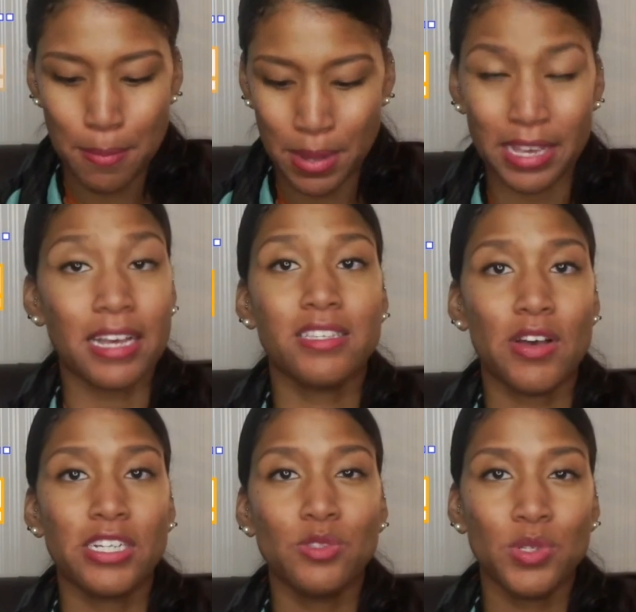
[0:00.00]
But yeah, so
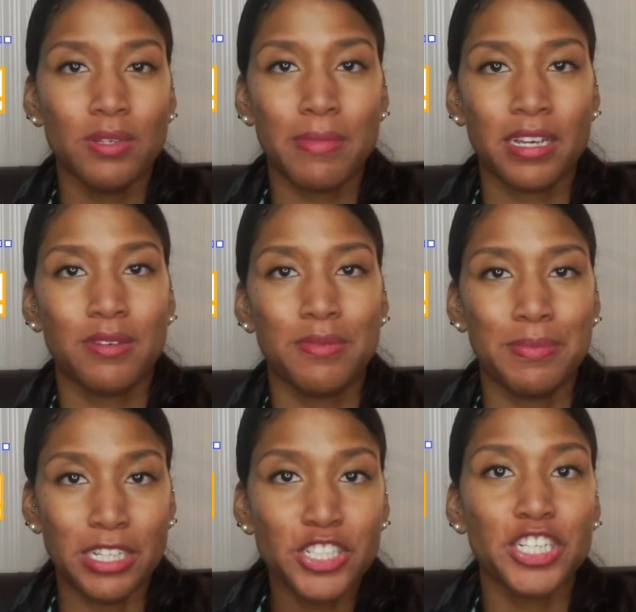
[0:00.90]
I just wanted to
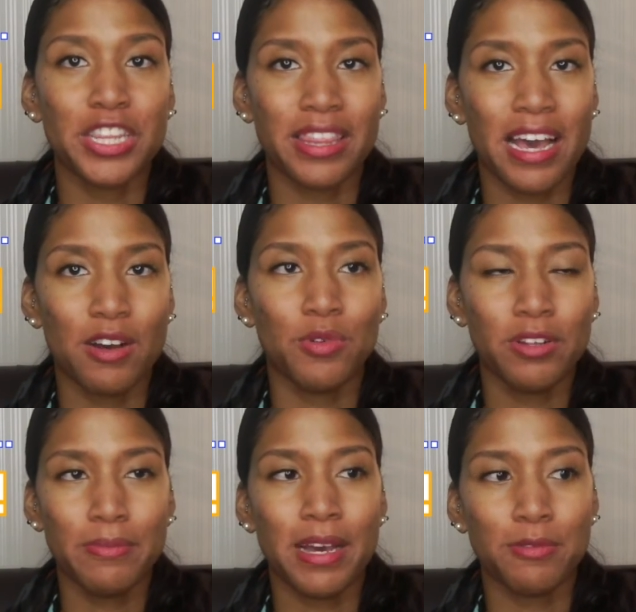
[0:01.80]
mention that one
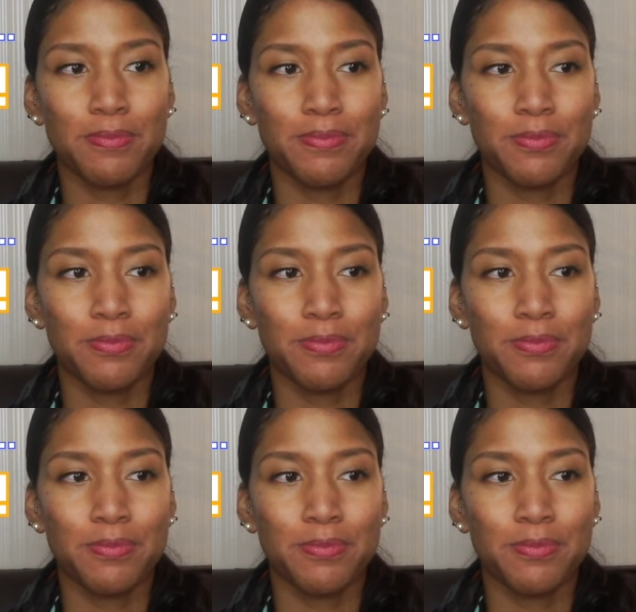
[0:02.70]
of my